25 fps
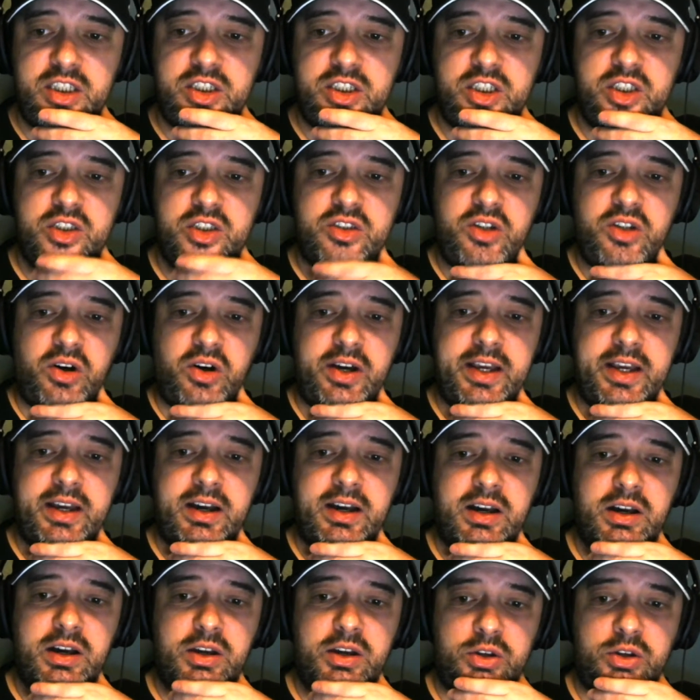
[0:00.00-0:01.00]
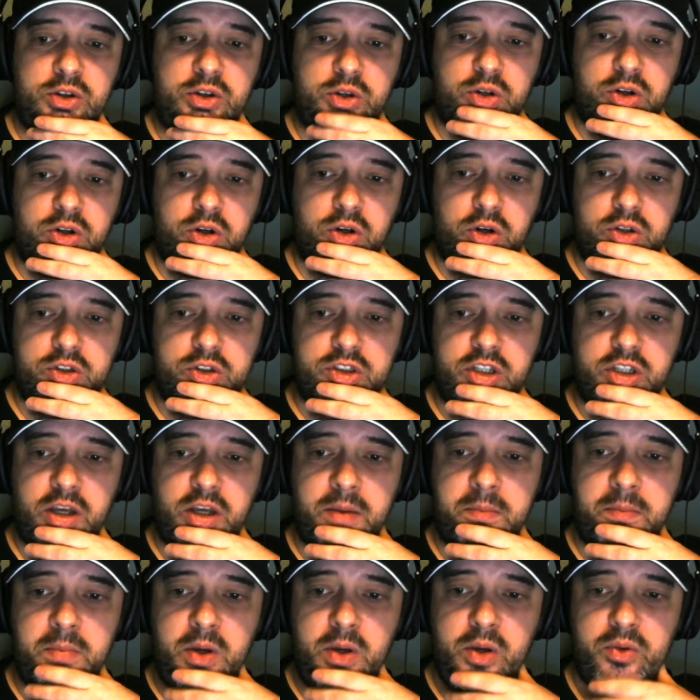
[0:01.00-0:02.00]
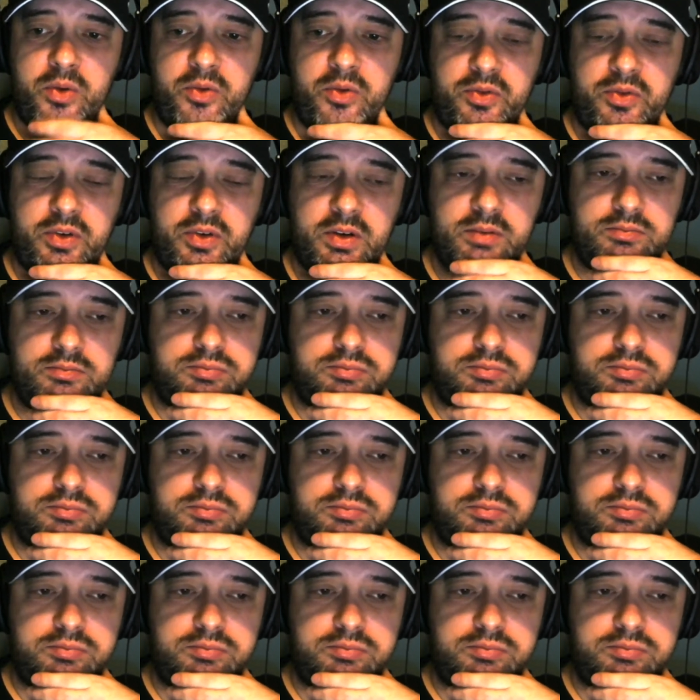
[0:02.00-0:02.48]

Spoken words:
to Dyer, good long-term move.